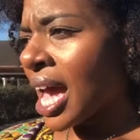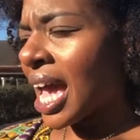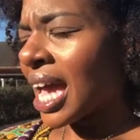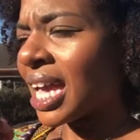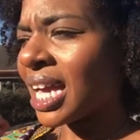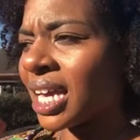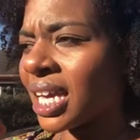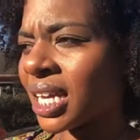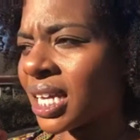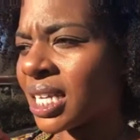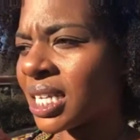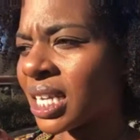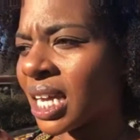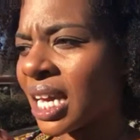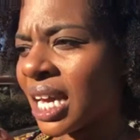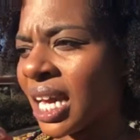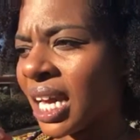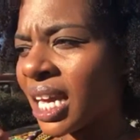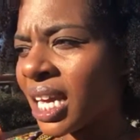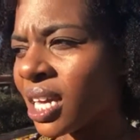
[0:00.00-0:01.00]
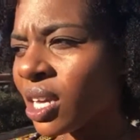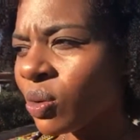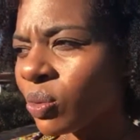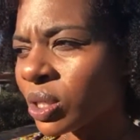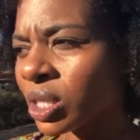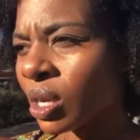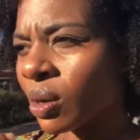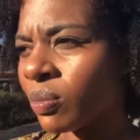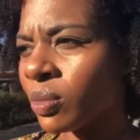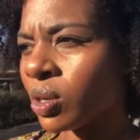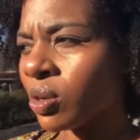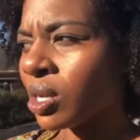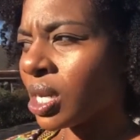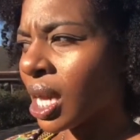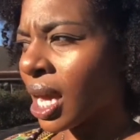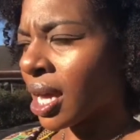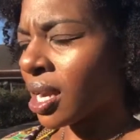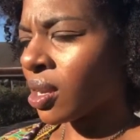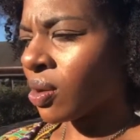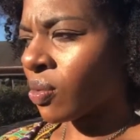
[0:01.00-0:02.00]
and he was
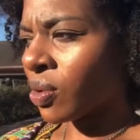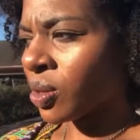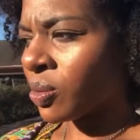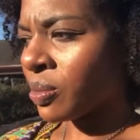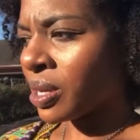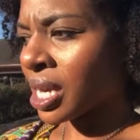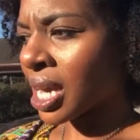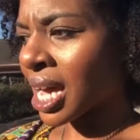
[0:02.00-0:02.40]
communicating with me